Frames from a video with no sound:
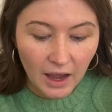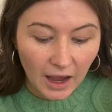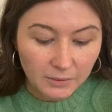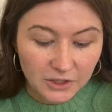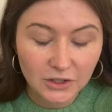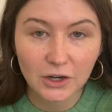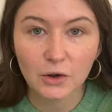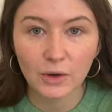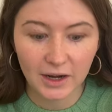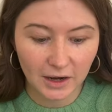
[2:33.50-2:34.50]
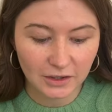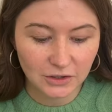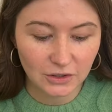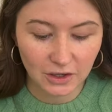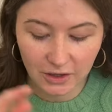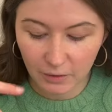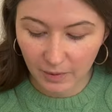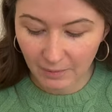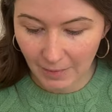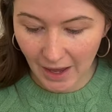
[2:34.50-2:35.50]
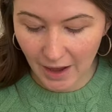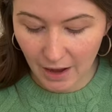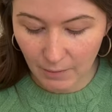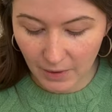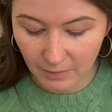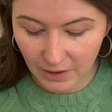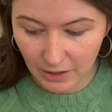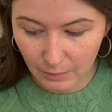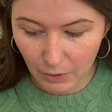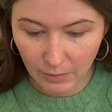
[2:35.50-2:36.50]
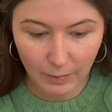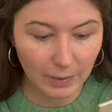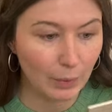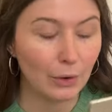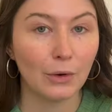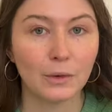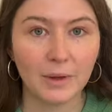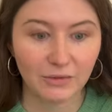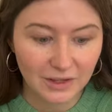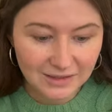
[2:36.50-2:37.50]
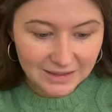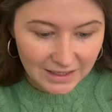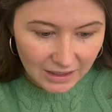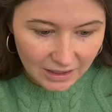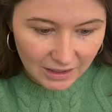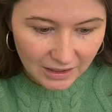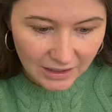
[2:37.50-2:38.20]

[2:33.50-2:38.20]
I'm just gonna go in now and do a little bit of makeup. I'm gonna probably put on a bit of concealer.